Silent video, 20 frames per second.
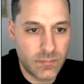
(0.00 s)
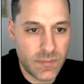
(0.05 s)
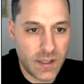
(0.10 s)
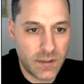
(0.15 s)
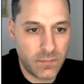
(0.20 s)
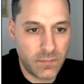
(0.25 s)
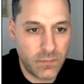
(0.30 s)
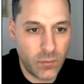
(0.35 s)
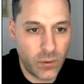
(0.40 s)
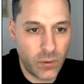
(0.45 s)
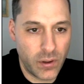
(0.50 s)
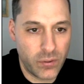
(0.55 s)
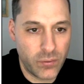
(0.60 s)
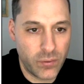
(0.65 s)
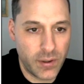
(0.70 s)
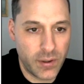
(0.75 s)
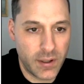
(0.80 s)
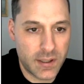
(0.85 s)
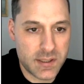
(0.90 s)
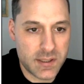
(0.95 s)

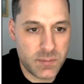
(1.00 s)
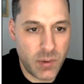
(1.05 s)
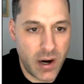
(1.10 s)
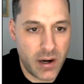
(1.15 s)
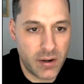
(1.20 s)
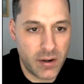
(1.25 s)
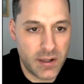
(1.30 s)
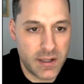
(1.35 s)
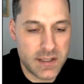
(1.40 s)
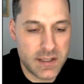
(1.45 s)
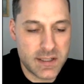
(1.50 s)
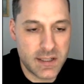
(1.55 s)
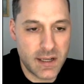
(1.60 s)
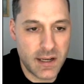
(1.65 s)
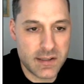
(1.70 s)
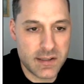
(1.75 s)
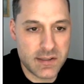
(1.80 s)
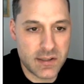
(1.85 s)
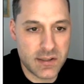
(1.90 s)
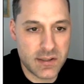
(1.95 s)
expired
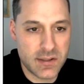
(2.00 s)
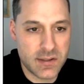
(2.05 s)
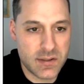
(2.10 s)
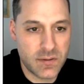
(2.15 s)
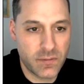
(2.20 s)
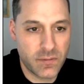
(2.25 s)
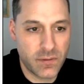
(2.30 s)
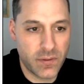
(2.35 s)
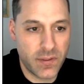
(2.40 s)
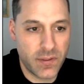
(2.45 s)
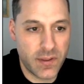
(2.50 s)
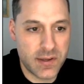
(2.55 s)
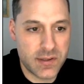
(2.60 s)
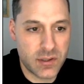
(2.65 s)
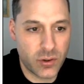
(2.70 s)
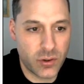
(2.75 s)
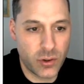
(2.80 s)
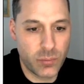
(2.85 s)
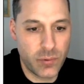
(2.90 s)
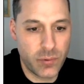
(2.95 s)
ETSs for this
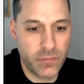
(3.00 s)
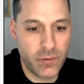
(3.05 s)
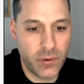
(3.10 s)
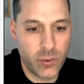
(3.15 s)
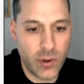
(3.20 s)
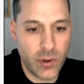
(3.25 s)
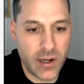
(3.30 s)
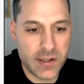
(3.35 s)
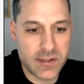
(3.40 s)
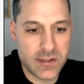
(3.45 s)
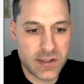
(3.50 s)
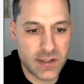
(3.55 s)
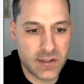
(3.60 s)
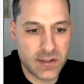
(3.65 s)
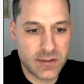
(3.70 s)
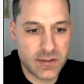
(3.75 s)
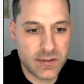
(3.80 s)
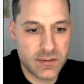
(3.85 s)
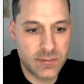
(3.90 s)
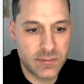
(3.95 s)
group of
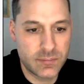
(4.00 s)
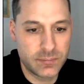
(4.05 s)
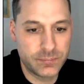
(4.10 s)
UICs.